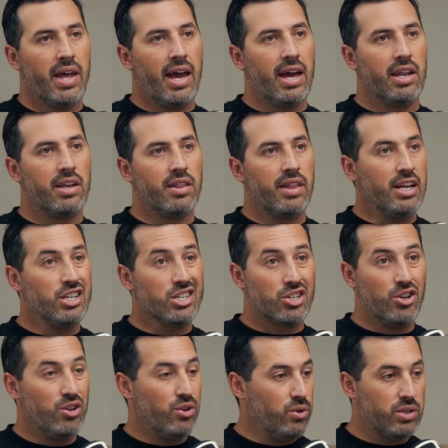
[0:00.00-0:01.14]
And they just
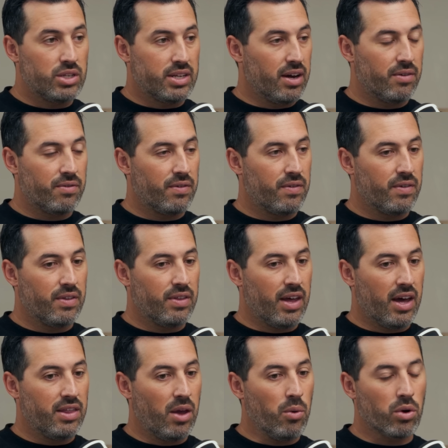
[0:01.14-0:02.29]
knew stuff
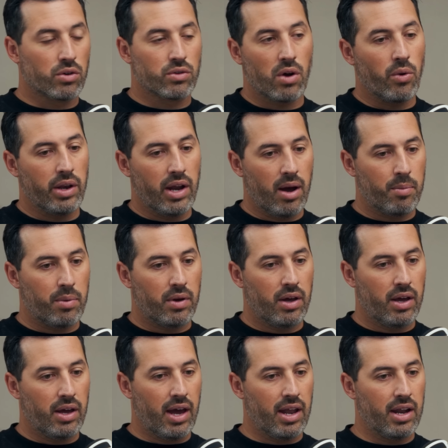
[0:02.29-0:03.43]
that they were growing up
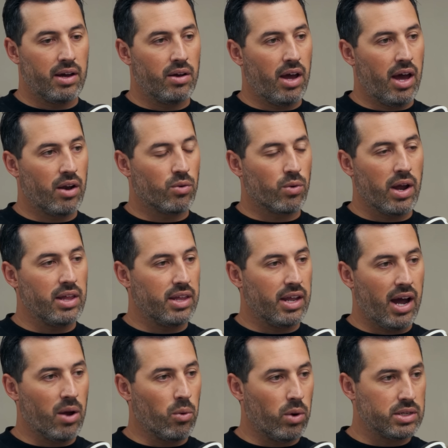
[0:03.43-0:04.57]
at a rate that
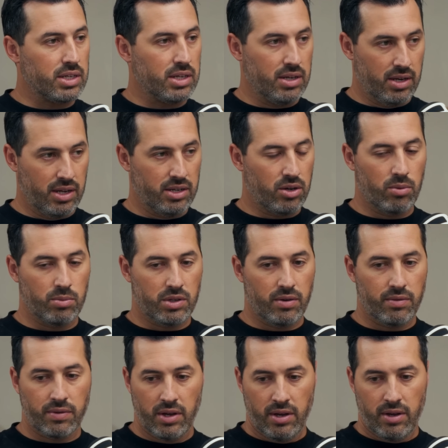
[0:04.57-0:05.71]
I wasn't in terms
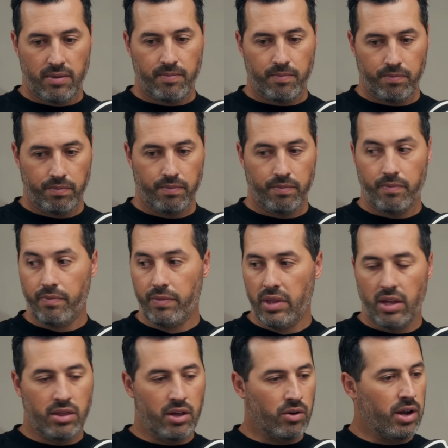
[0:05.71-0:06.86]
of
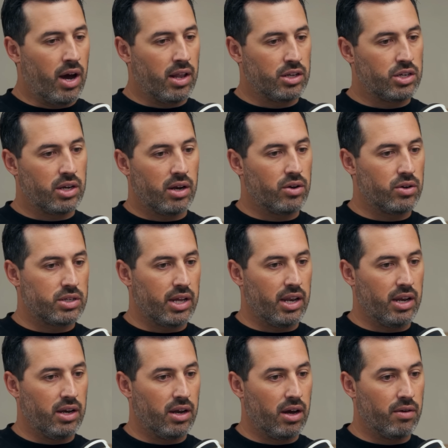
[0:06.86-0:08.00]
their knowledge and understanding